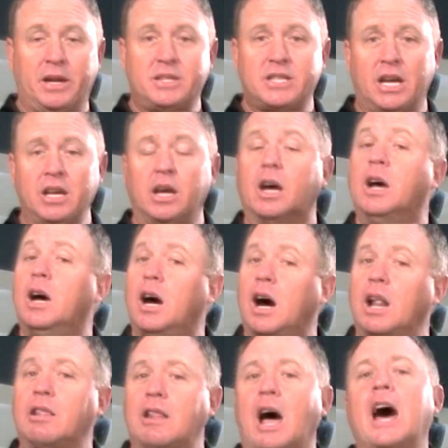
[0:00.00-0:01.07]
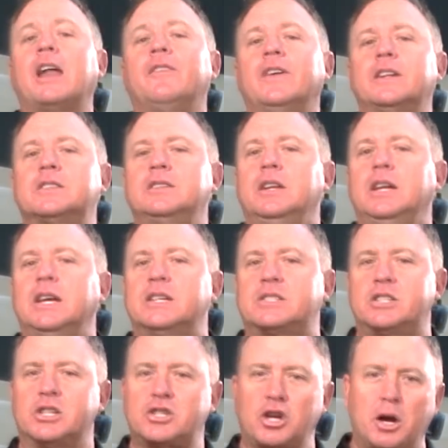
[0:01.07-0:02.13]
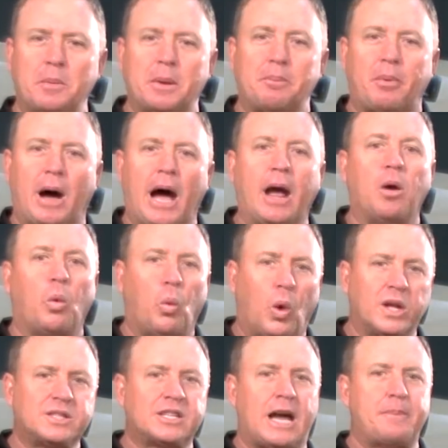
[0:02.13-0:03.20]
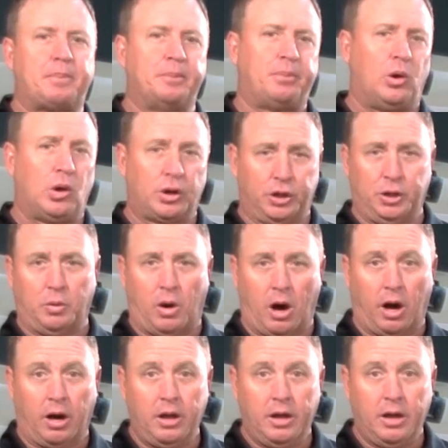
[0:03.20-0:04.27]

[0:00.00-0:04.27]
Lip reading: going to tell you, a lot of it is determined by what type of bowler you are.